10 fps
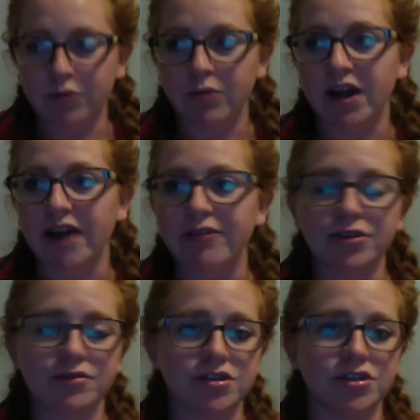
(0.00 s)
Whatever you
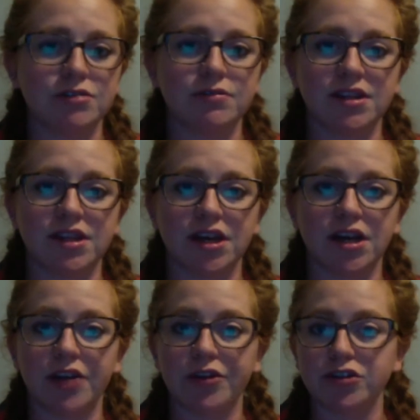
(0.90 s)
do with the
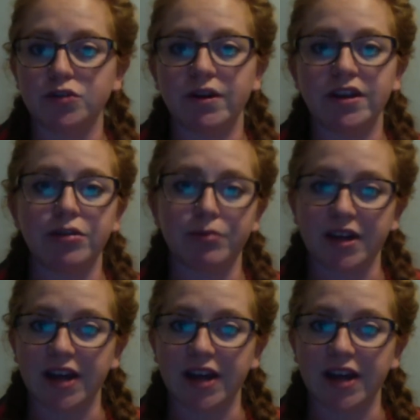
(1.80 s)
other 23